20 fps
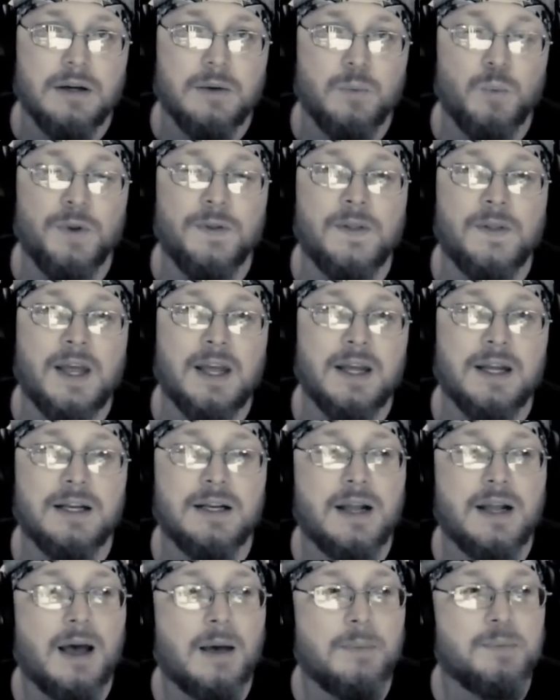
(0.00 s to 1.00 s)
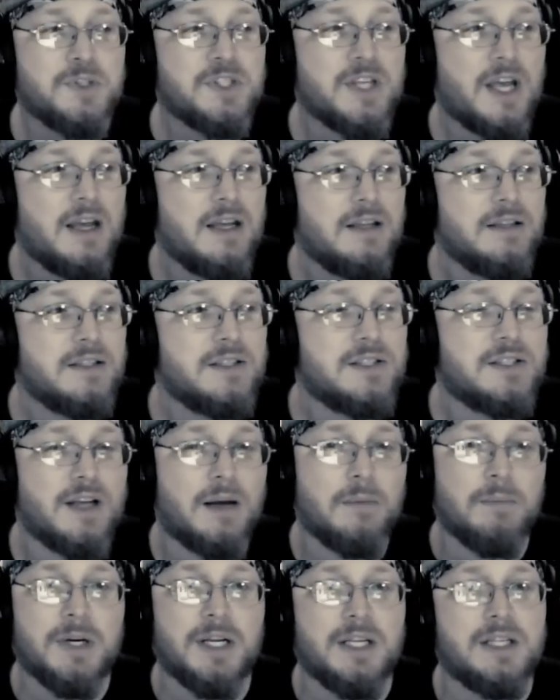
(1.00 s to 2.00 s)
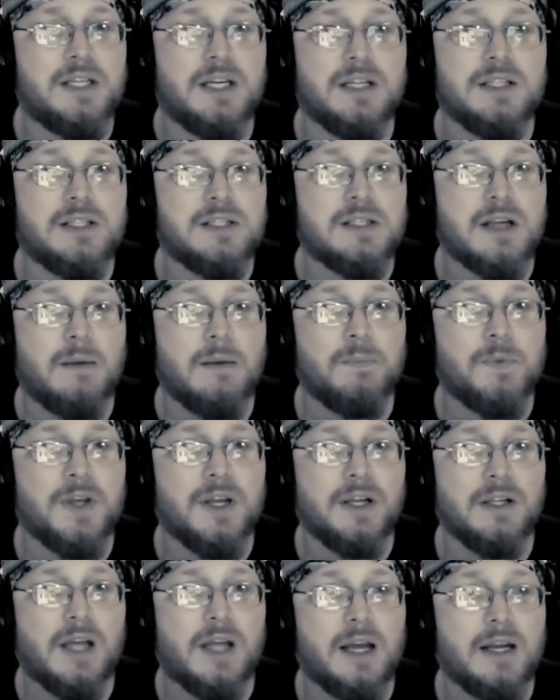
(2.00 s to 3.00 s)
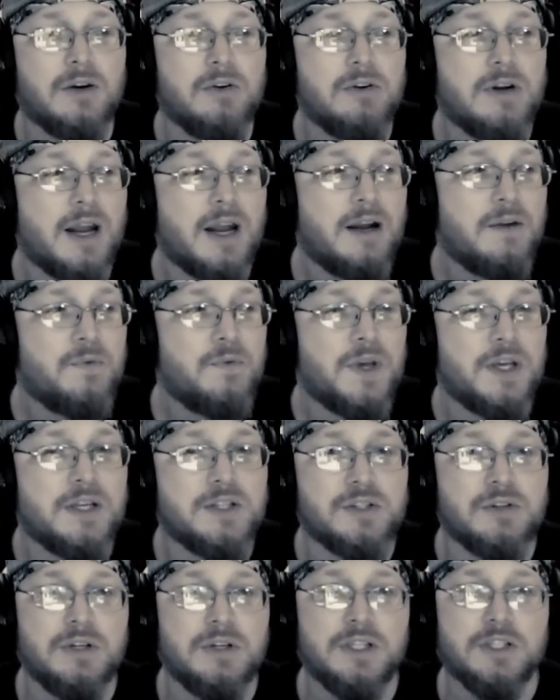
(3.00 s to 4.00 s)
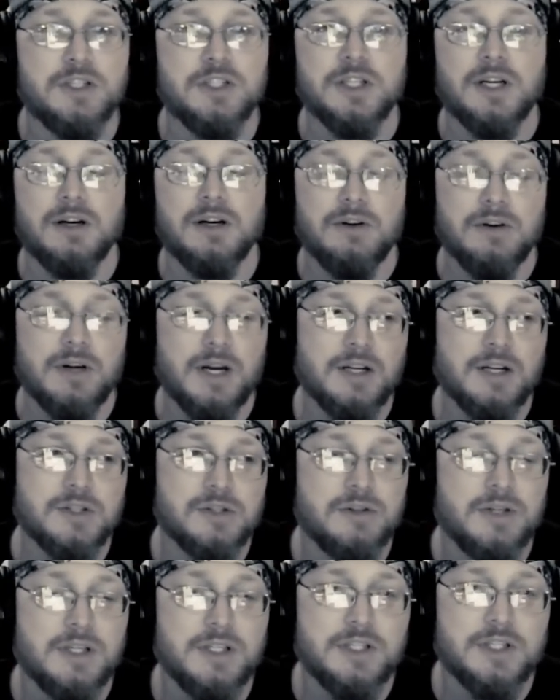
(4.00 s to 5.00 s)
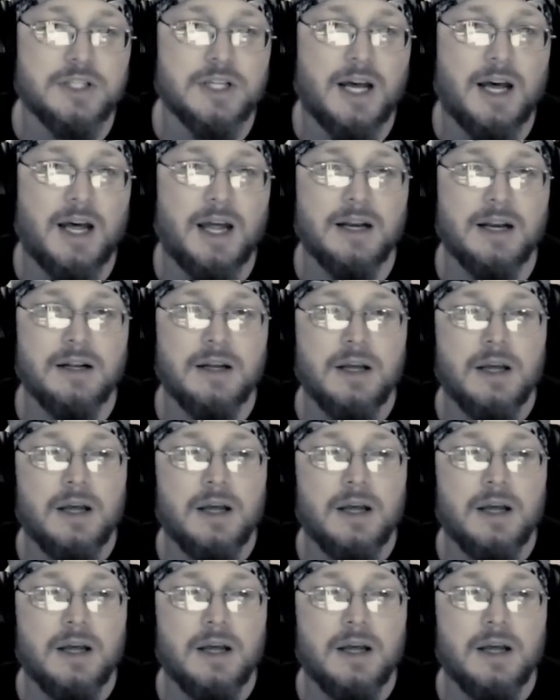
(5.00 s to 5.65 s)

when they end up saying that somebody did something like create a fake screenshot or create a screenshot